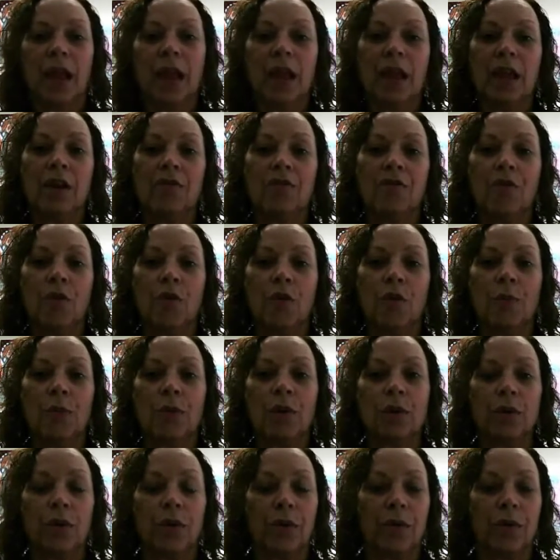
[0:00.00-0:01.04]

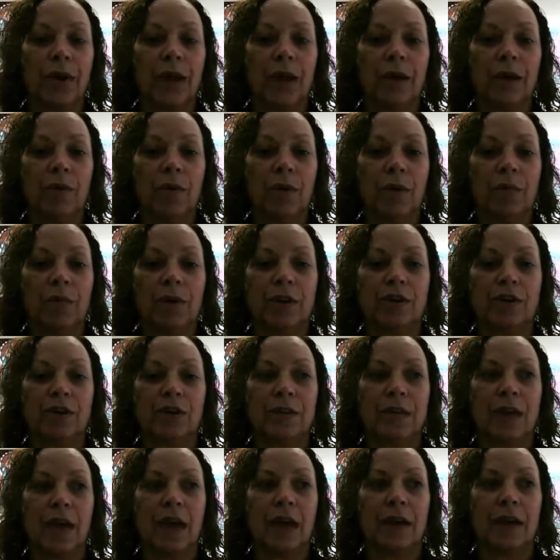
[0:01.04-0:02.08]
Informal learning, where we
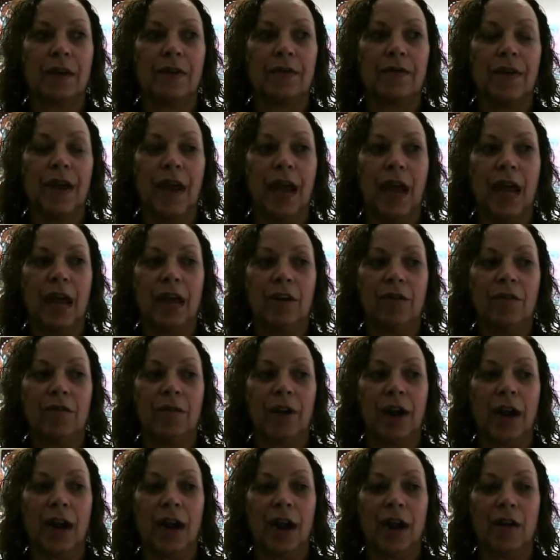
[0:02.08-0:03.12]
just kind of hang
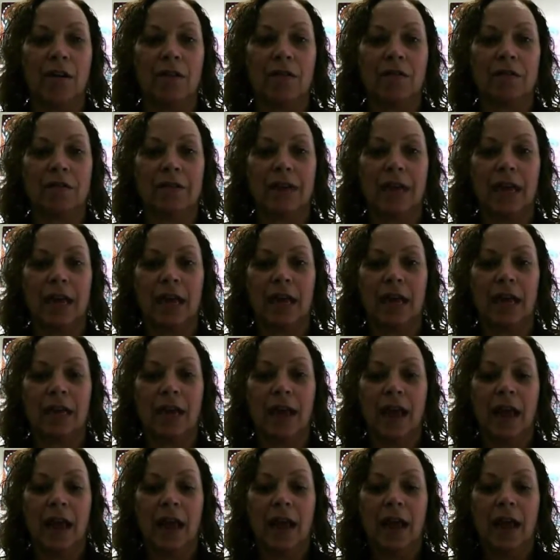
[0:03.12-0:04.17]
around and
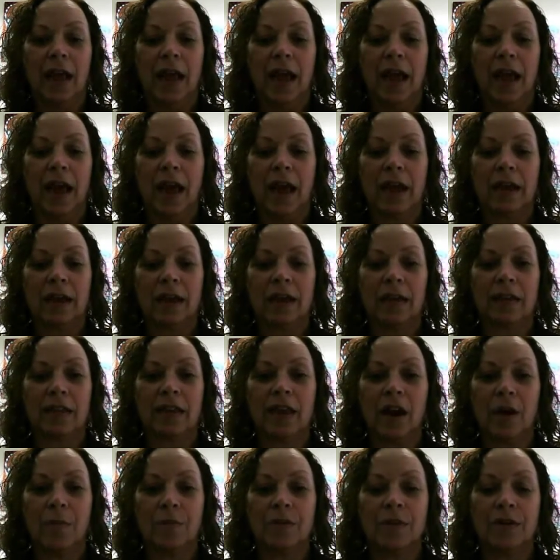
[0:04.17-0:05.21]
get
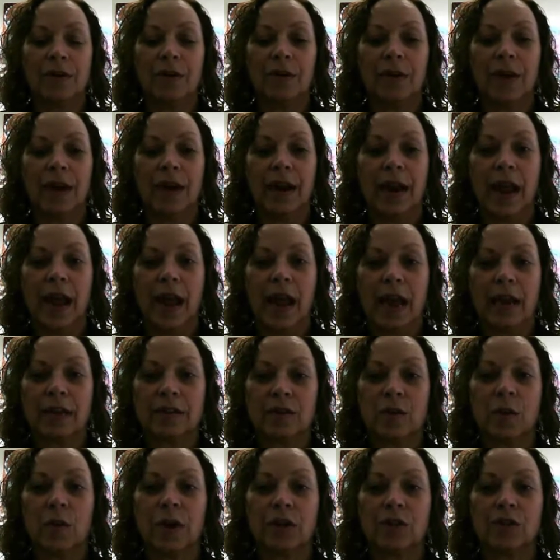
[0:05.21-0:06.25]
the opportunity to
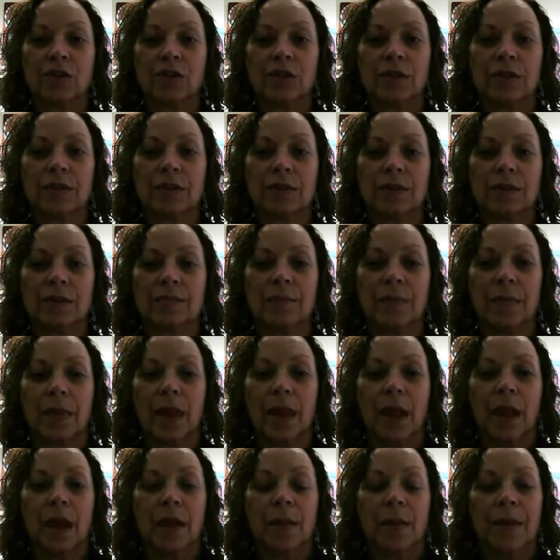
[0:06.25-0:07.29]
ask questions.
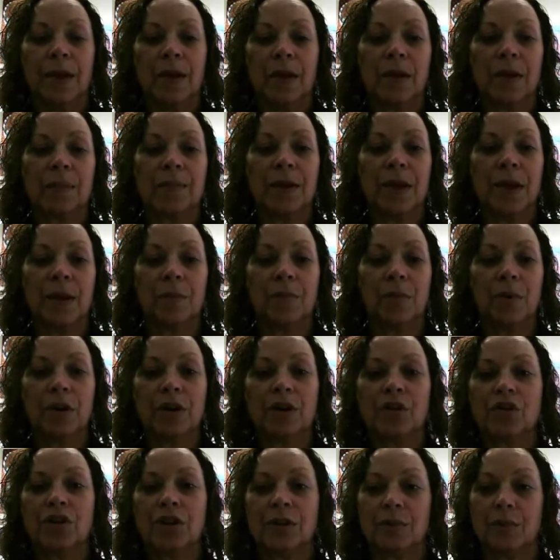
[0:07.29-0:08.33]
There can be
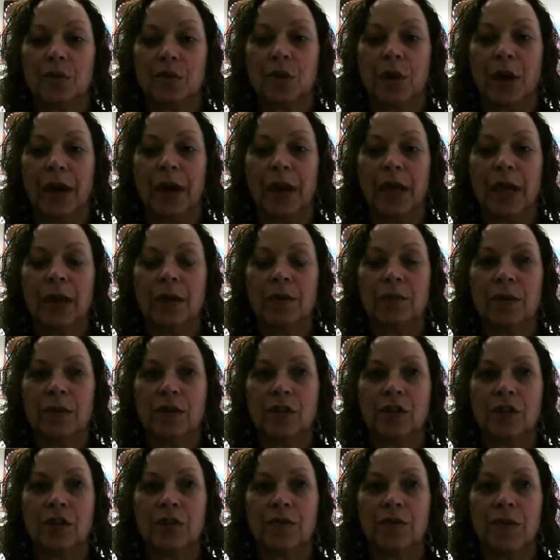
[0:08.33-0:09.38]
apprenticeship training,
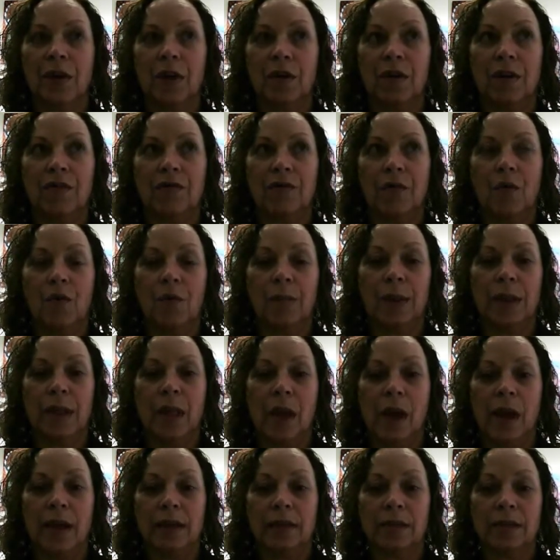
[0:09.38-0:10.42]
which is very
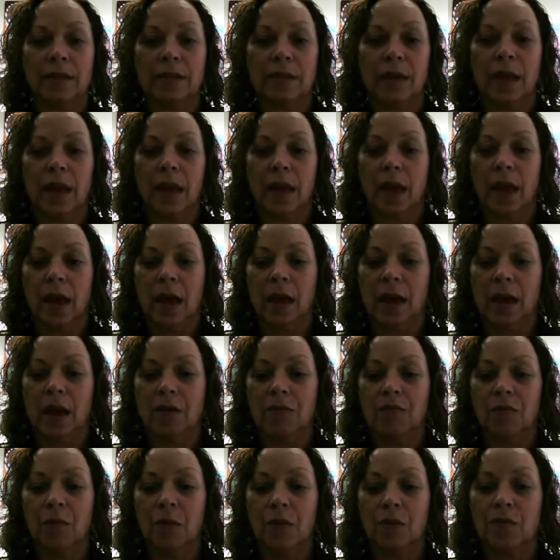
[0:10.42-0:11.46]
formalized, and
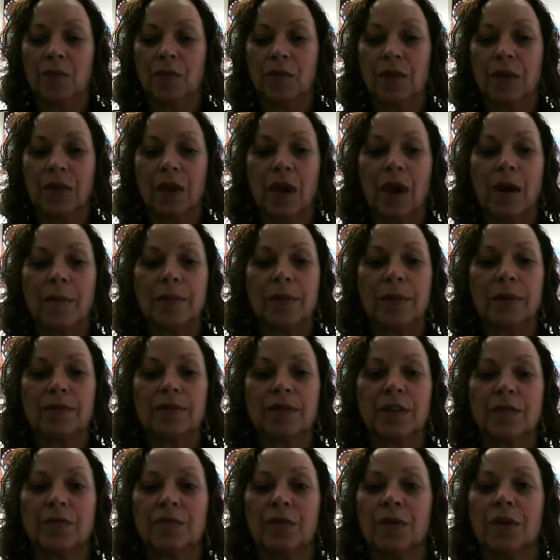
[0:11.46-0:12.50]
I've worked with a couple of
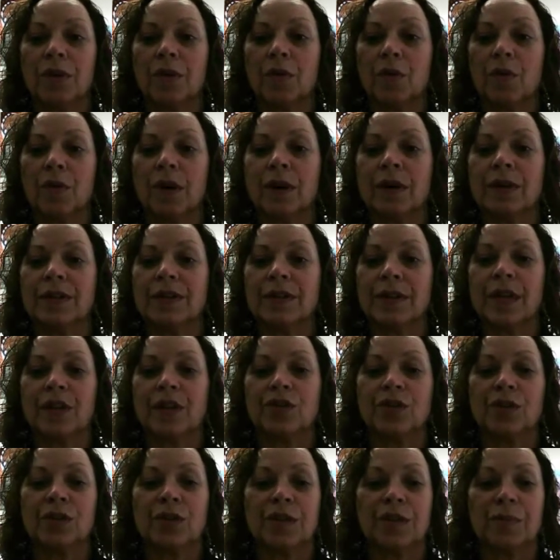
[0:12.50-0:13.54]
different
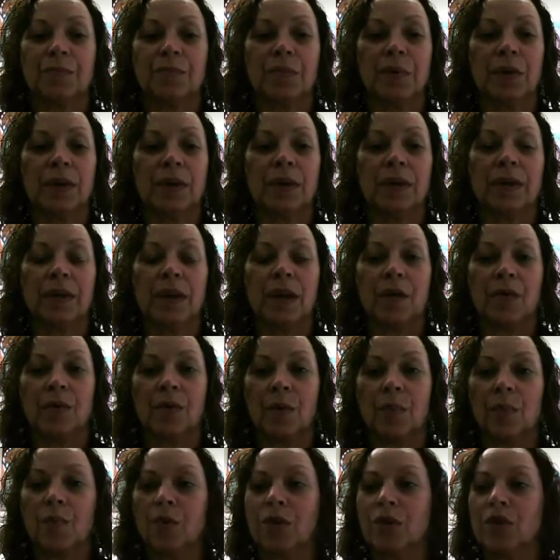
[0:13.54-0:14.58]
organizations in putting together
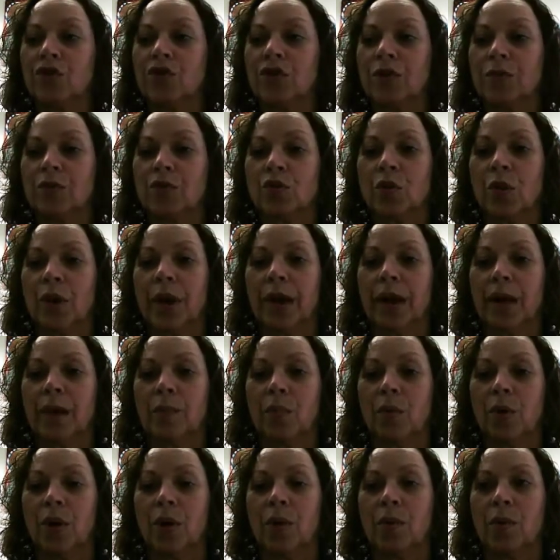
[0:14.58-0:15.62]
apprenticeship training
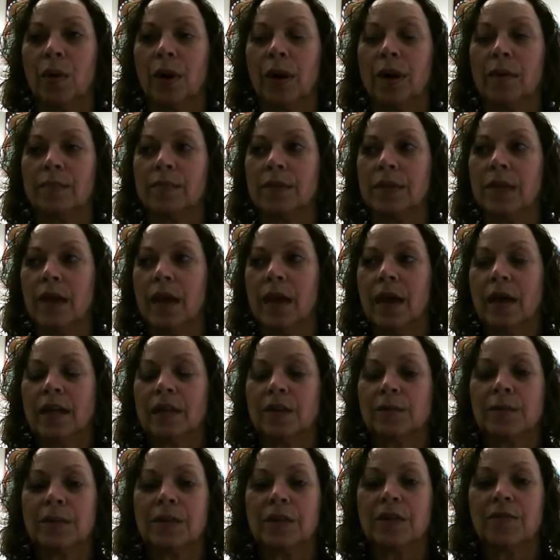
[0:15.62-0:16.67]
programs,
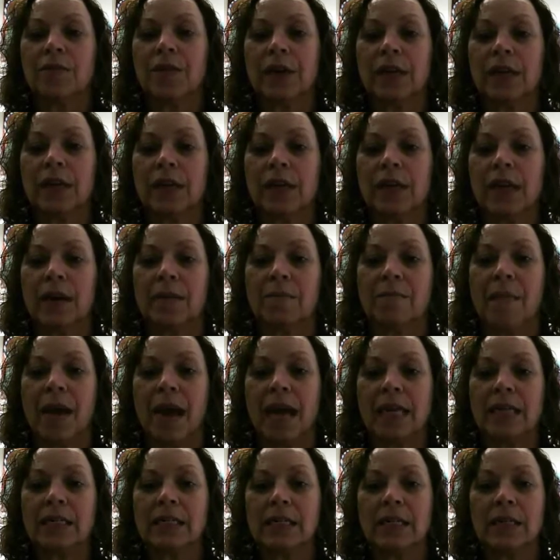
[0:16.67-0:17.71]
specifically in
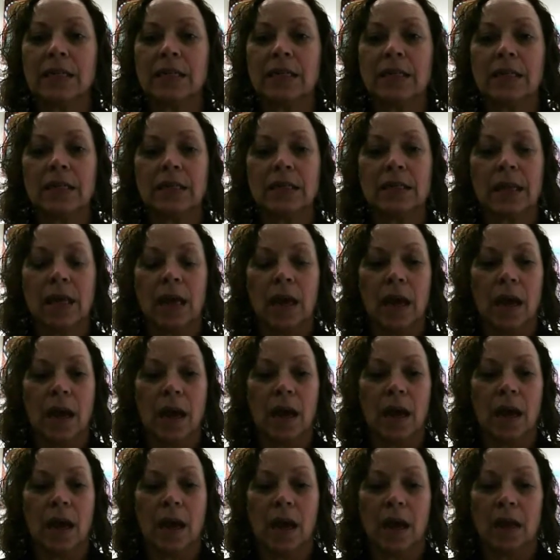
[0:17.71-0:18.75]
maintenance,
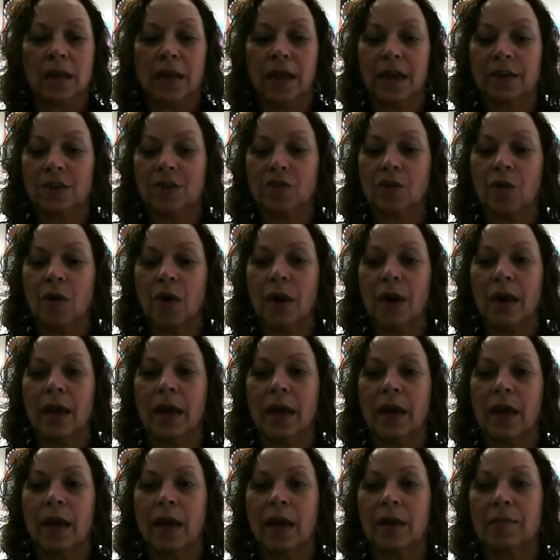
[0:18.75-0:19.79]

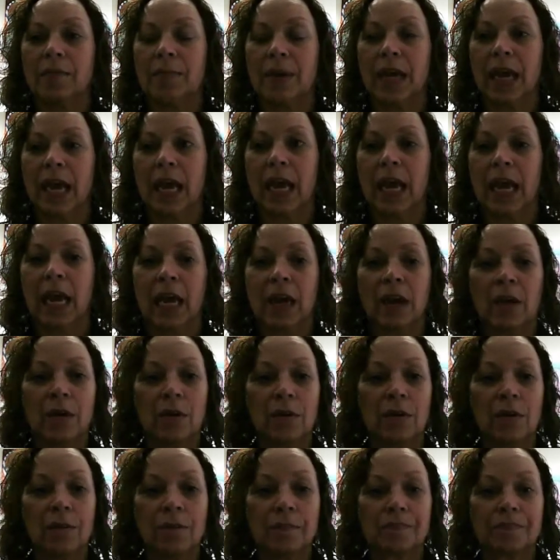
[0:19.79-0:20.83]
electronic,
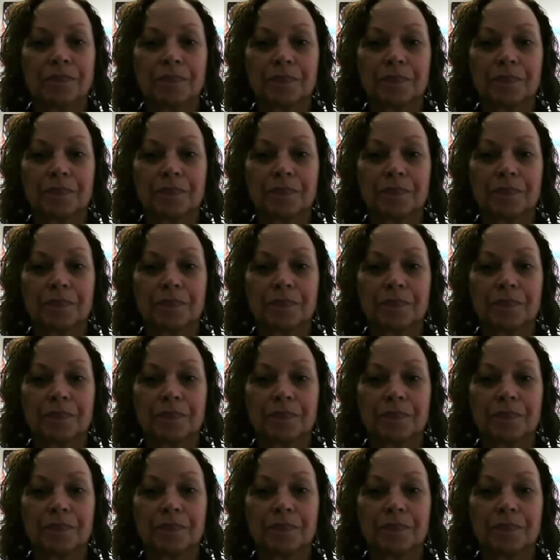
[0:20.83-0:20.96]
mechanical,